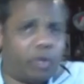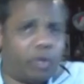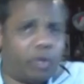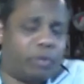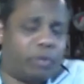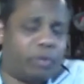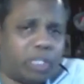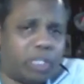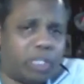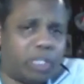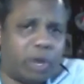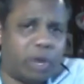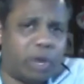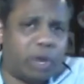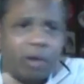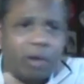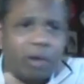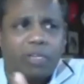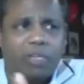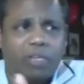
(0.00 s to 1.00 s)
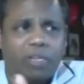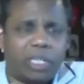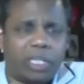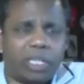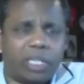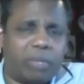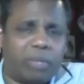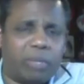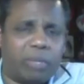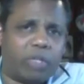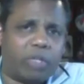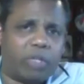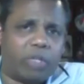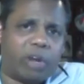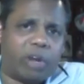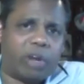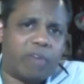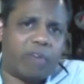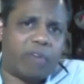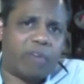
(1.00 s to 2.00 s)
Which is why obviously a majority of
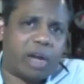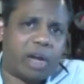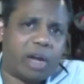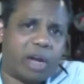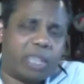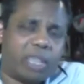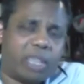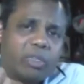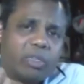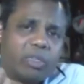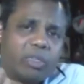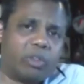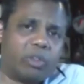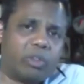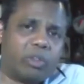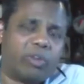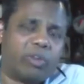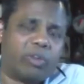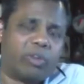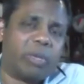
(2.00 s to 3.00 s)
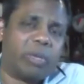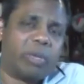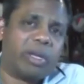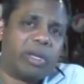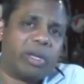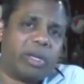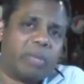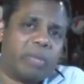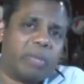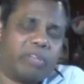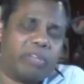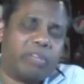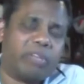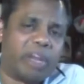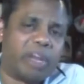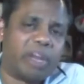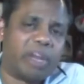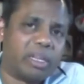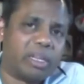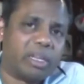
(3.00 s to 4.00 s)
our clients are also from India. I mean, the fact
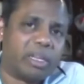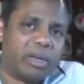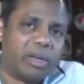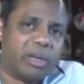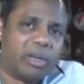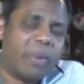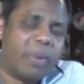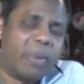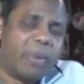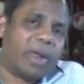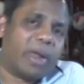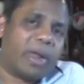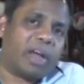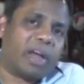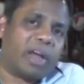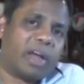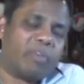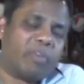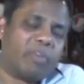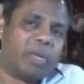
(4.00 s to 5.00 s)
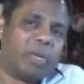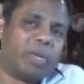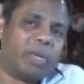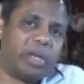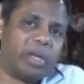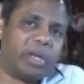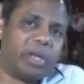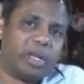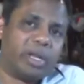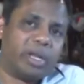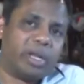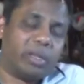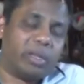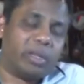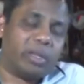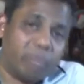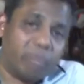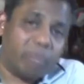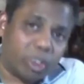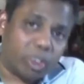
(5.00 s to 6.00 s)
that I come from India and the
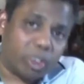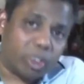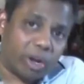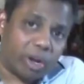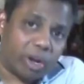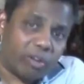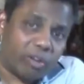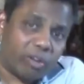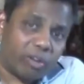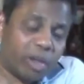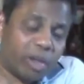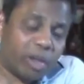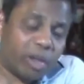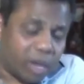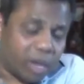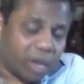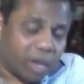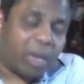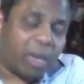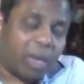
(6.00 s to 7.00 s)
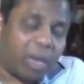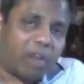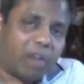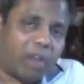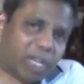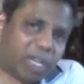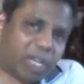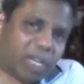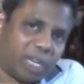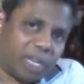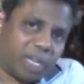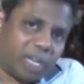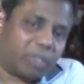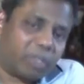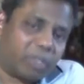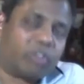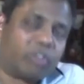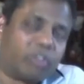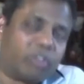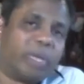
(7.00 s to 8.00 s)
majority of a bulk of our team is also
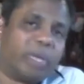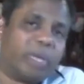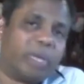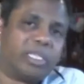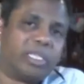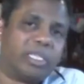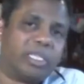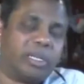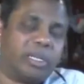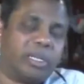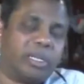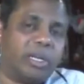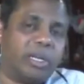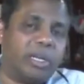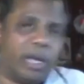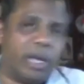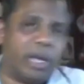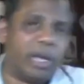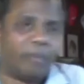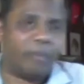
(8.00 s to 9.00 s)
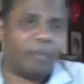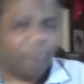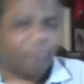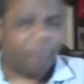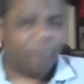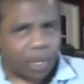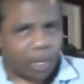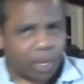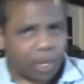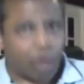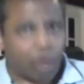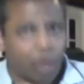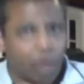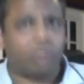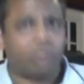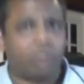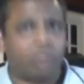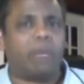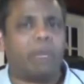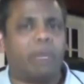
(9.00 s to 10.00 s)
based in India, and a good
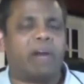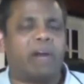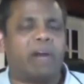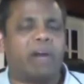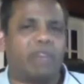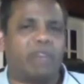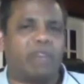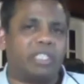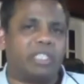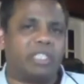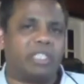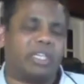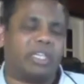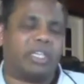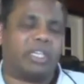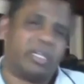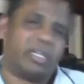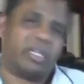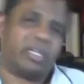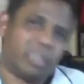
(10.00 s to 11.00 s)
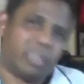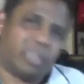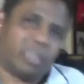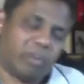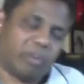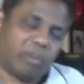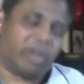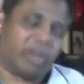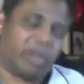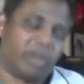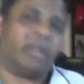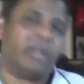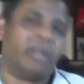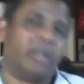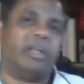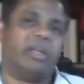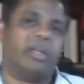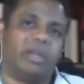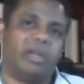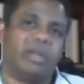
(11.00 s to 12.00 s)
part of it is here, some over in
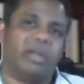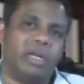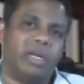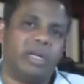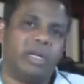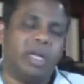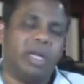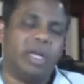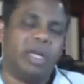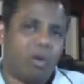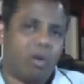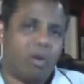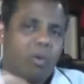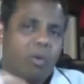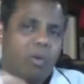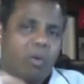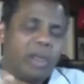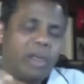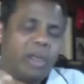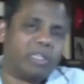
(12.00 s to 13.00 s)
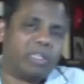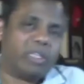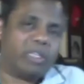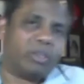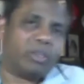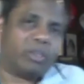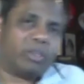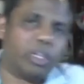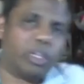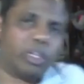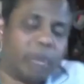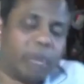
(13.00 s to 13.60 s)
India, one is also in Dubai.